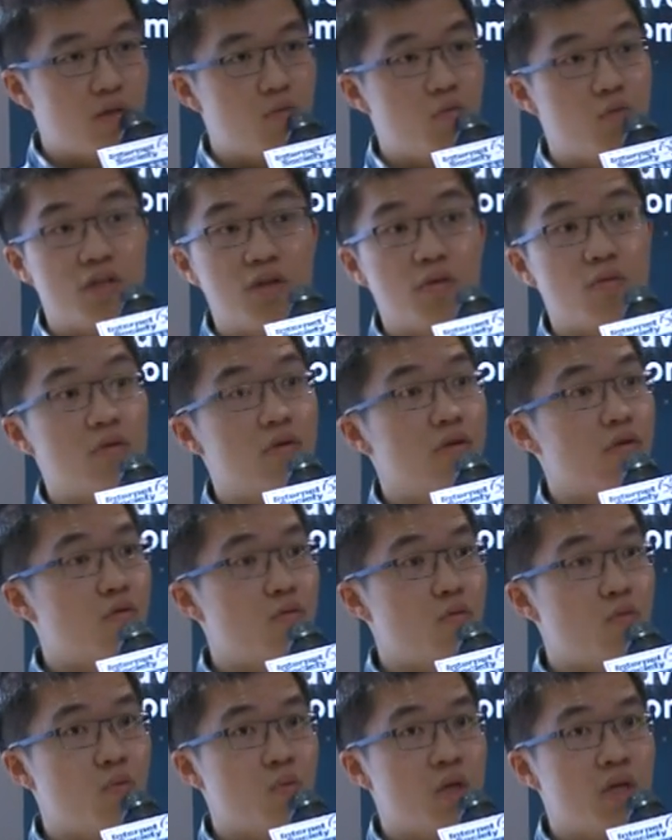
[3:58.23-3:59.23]
we
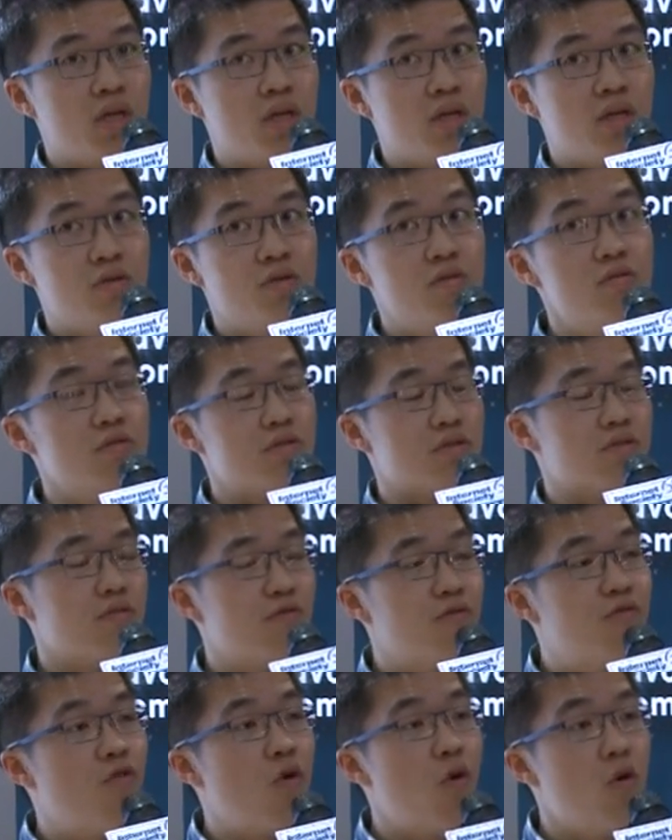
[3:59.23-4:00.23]
use
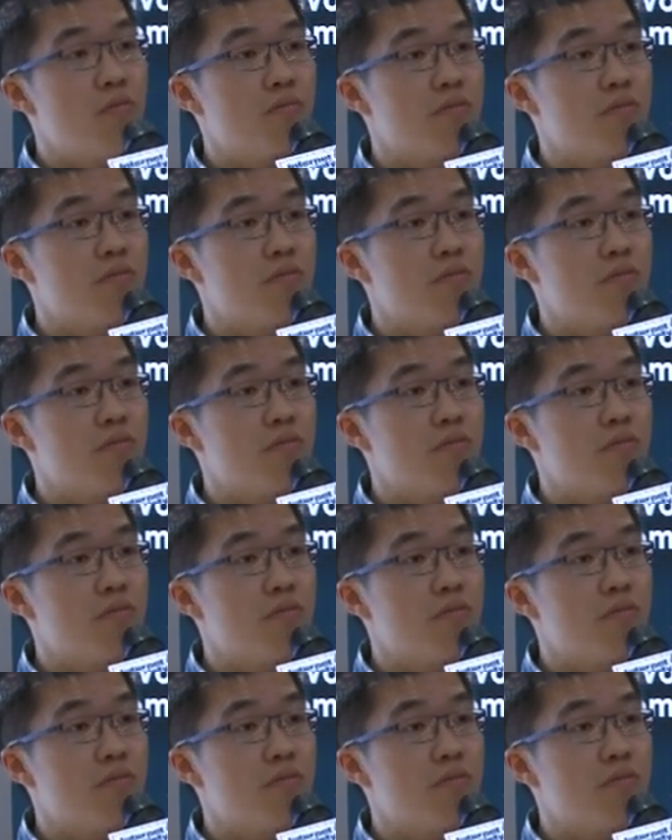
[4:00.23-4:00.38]
4